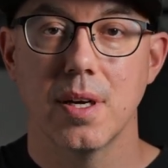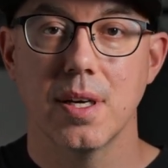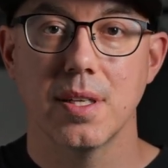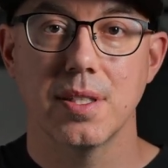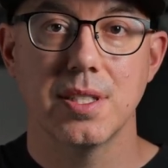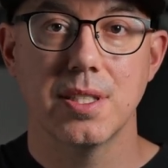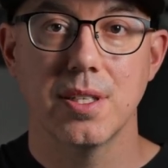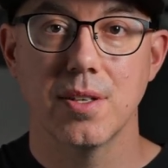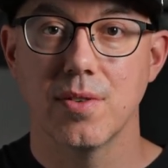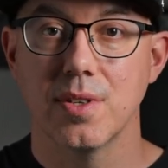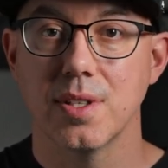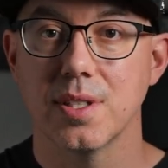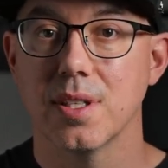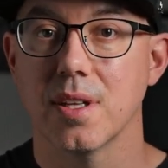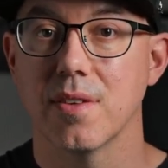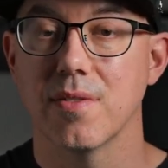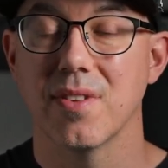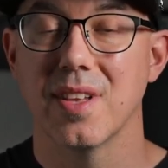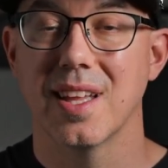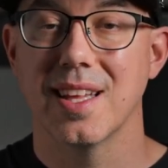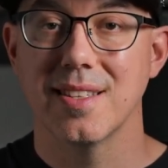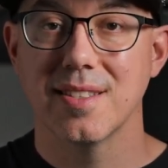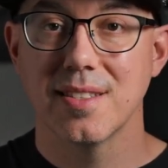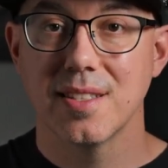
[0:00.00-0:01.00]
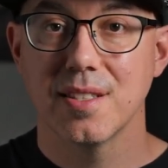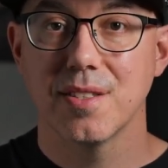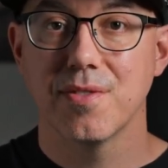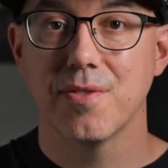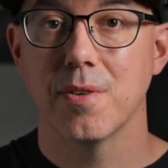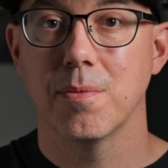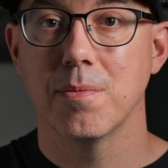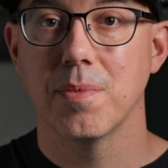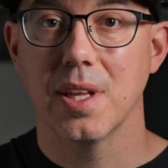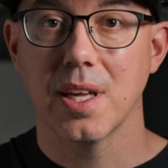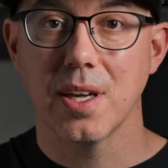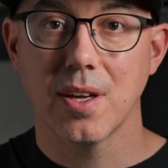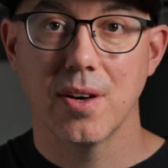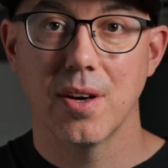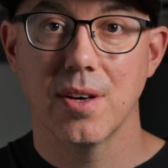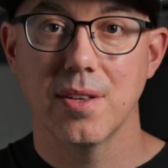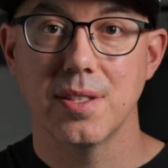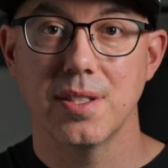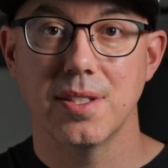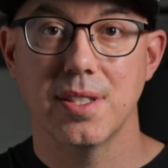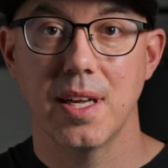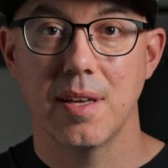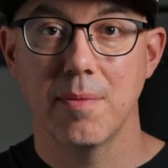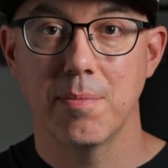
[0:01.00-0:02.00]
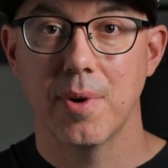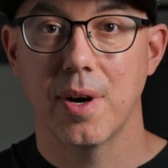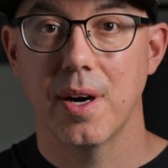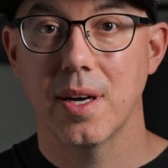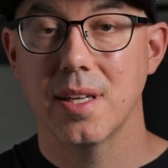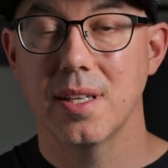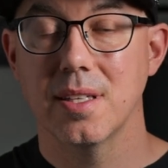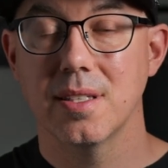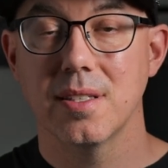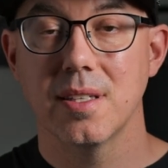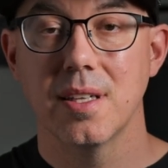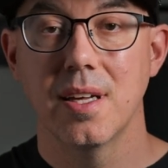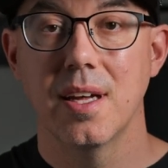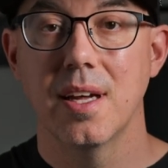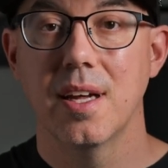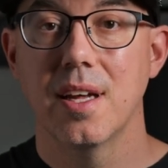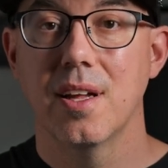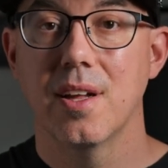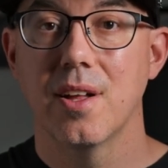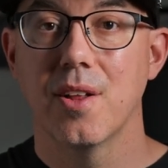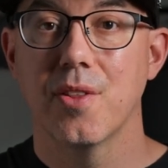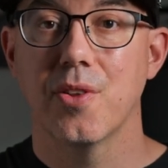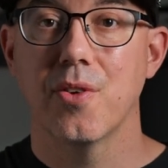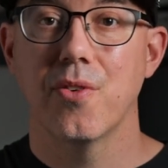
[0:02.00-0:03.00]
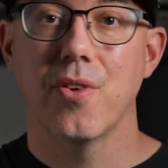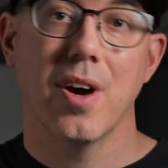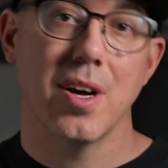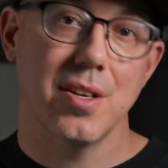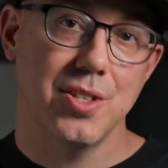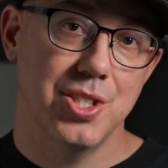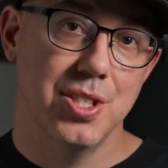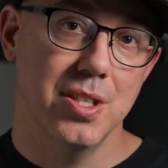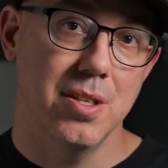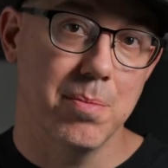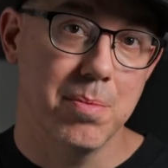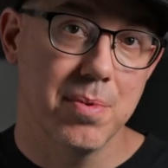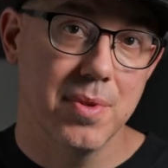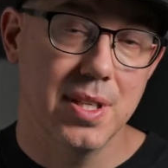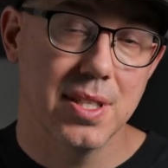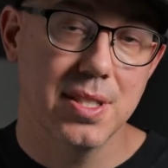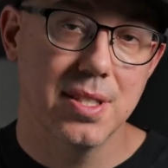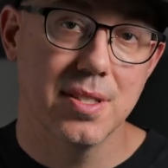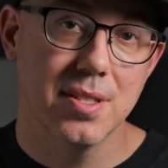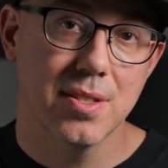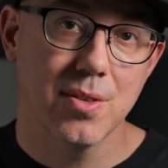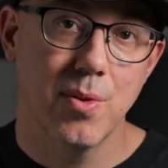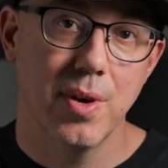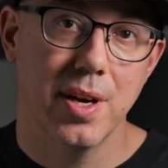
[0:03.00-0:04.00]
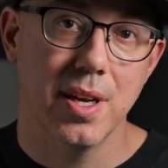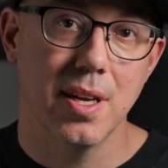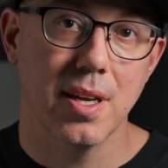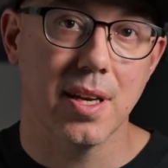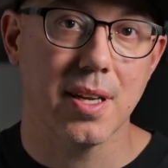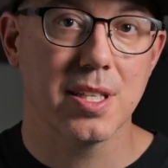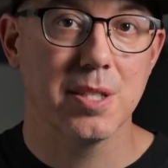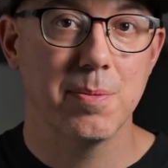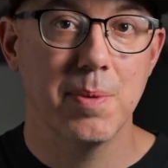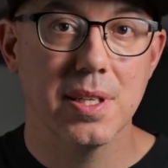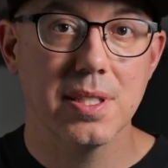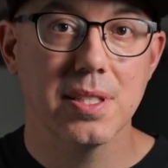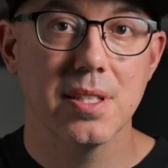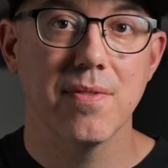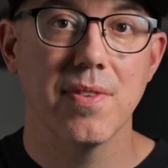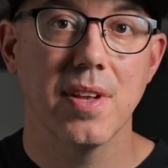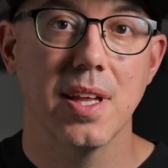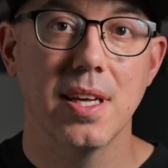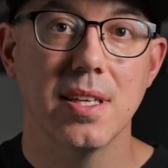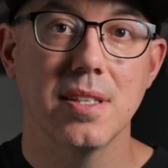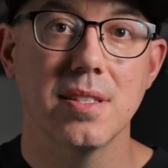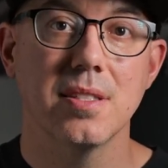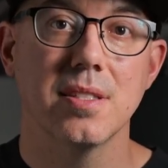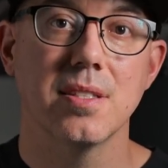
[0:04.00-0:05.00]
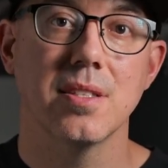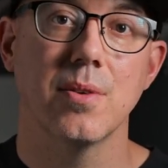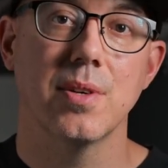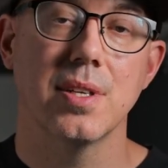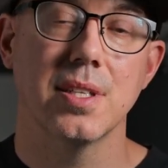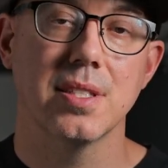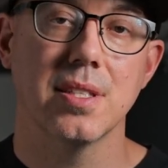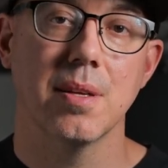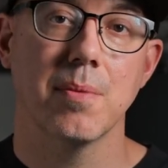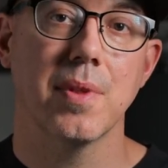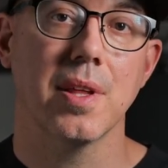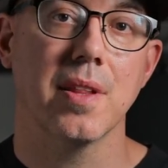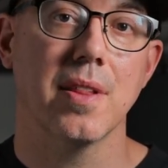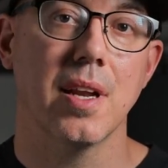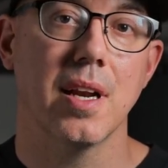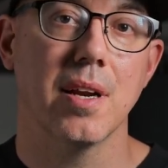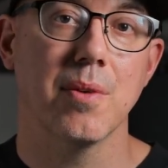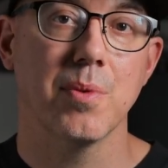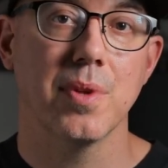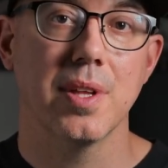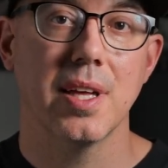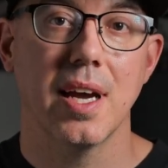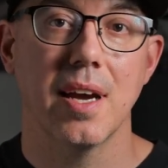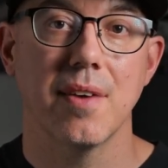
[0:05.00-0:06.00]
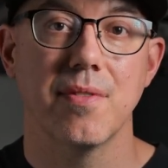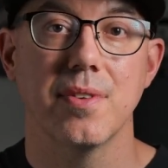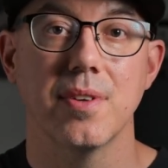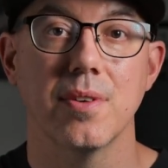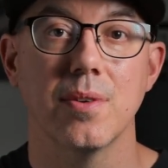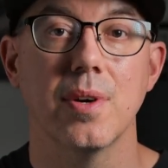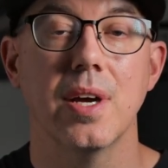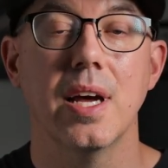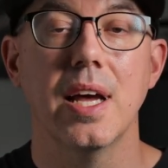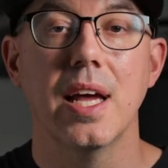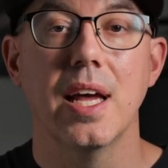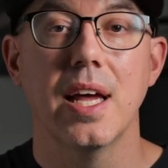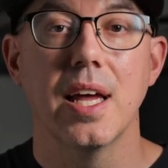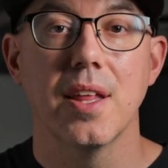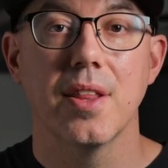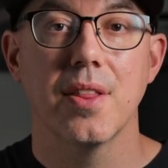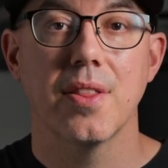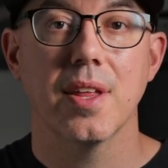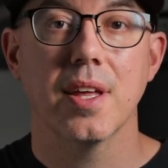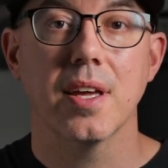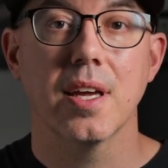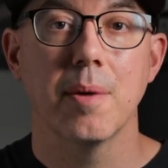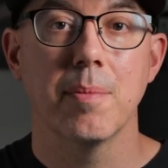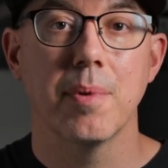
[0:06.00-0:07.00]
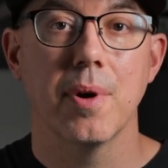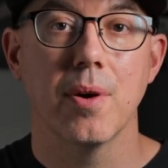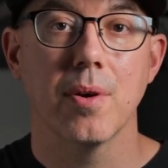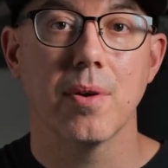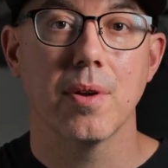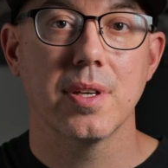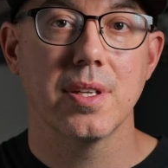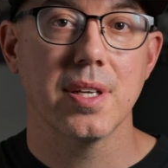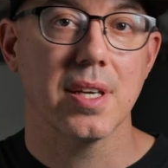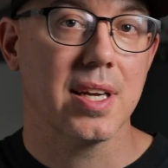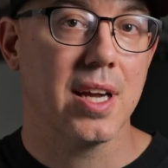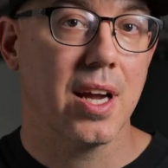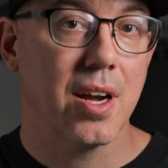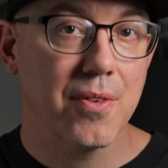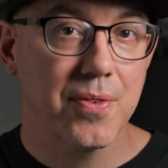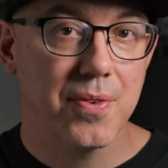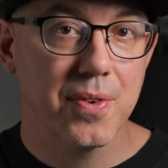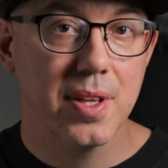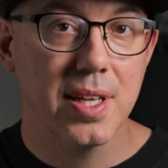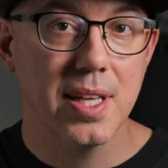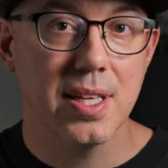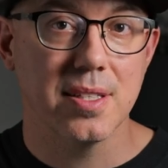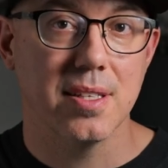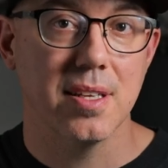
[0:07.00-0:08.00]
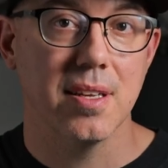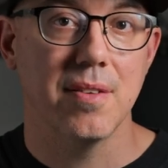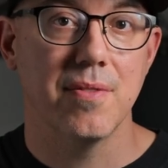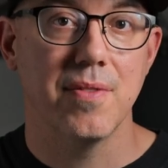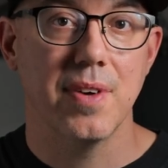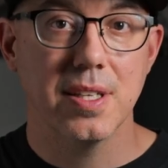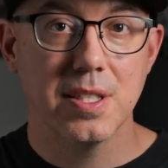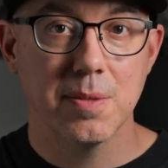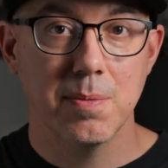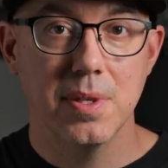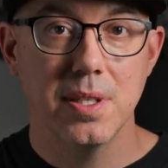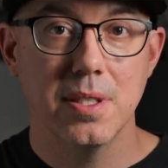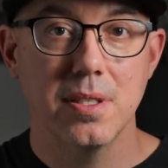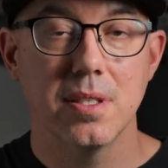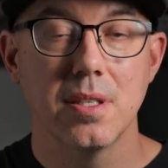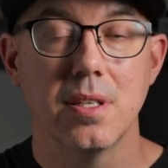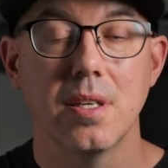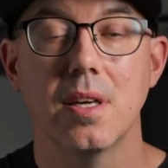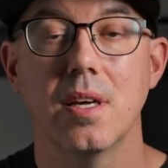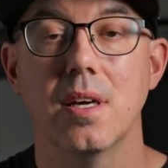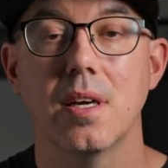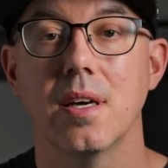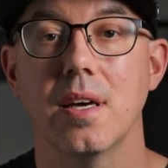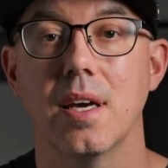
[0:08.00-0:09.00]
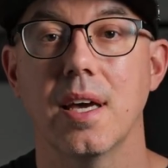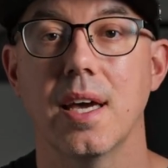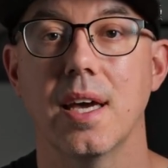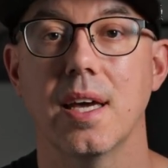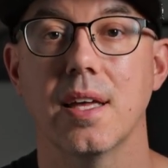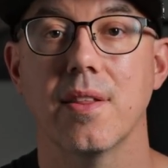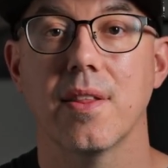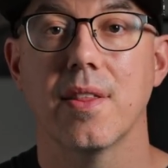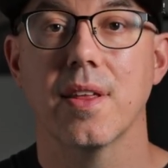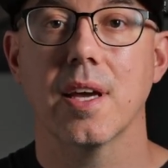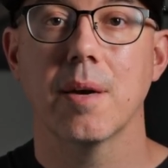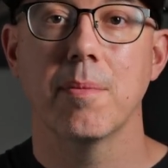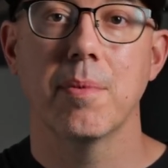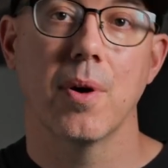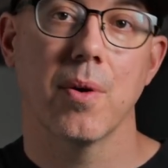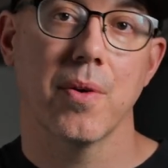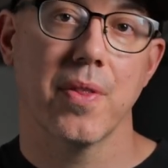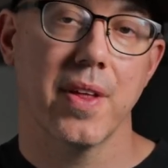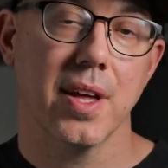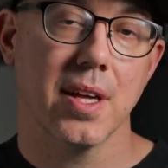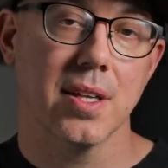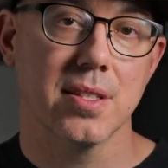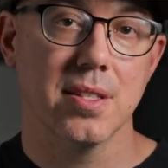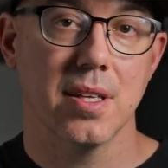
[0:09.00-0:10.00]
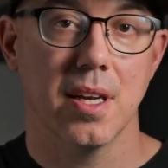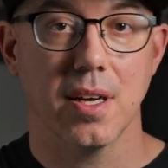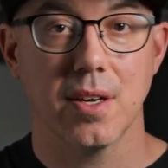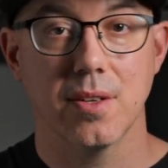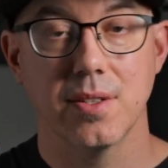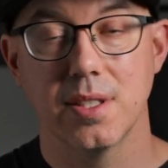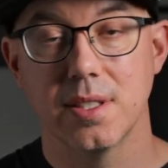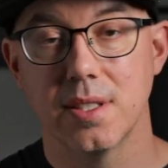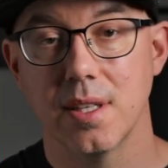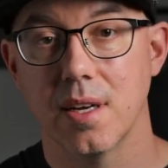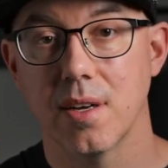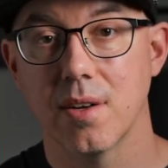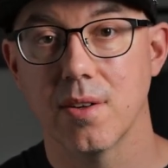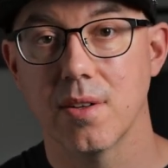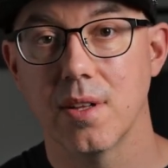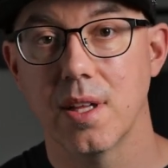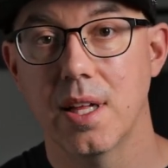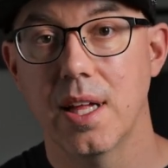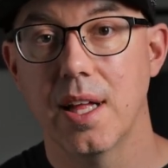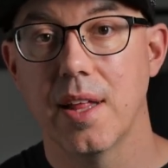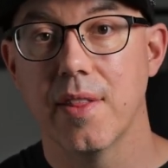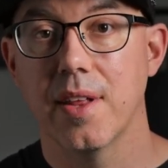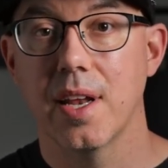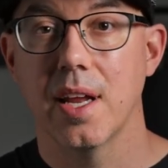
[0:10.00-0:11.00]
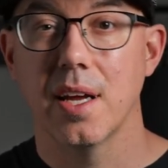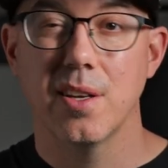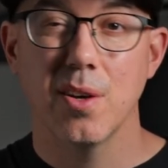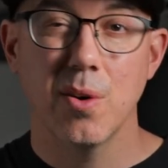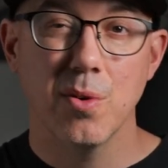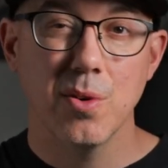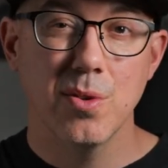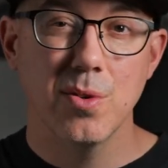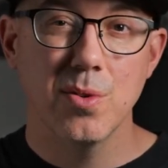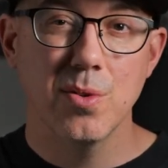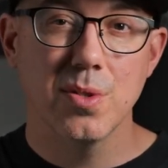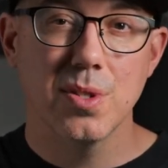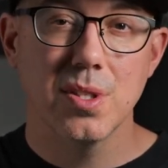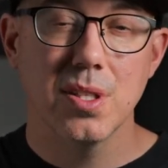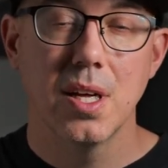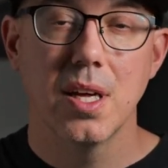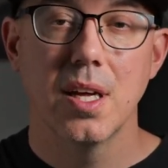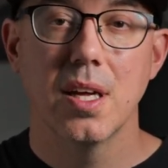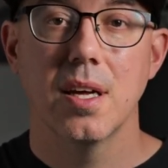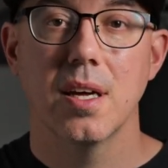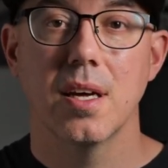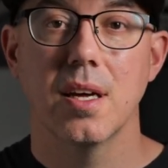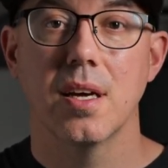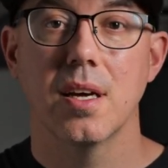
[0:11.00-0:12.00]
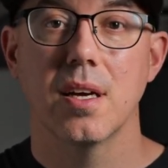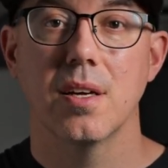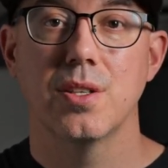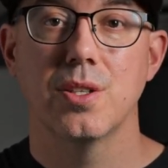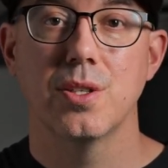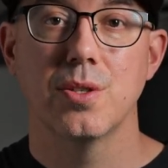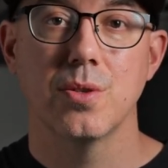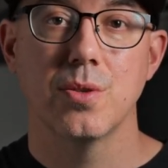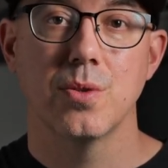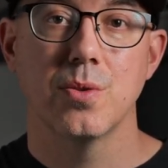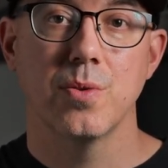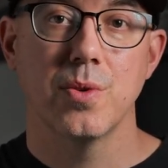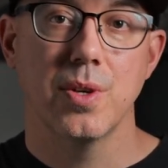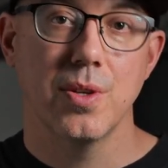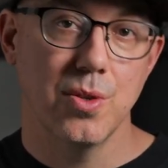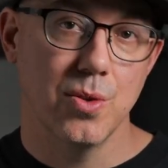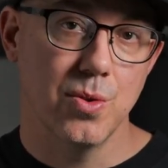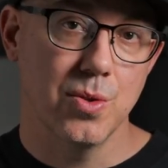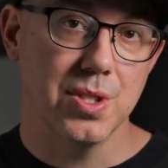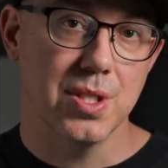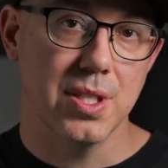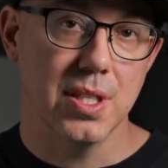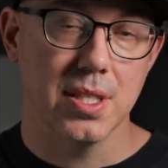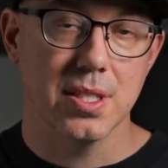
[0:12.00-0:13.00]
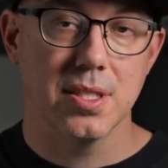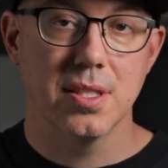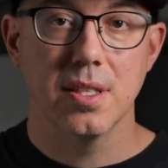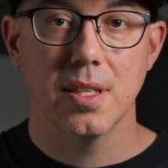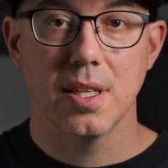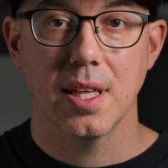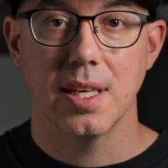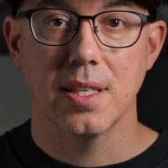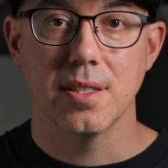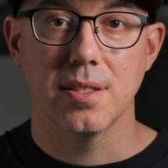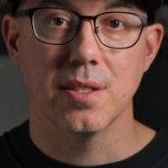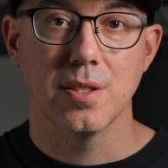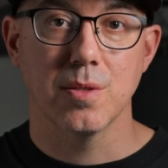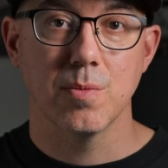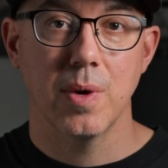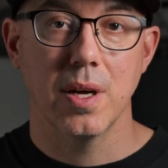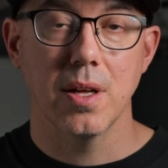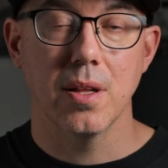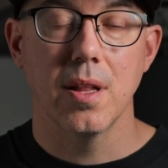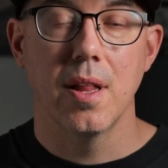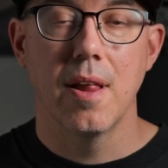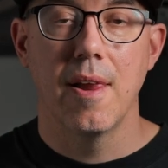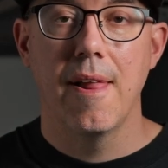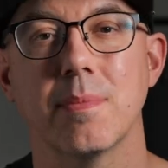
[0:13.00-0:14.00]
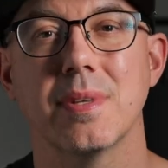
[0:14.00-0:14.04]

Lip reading: series of lenses from Nikkor Z bodies, they're not cheap. This is quite an expensive lens, so it is something that I really have to think about carefully as an investment, and think about things that I could sell that I don't use to use this lens as well.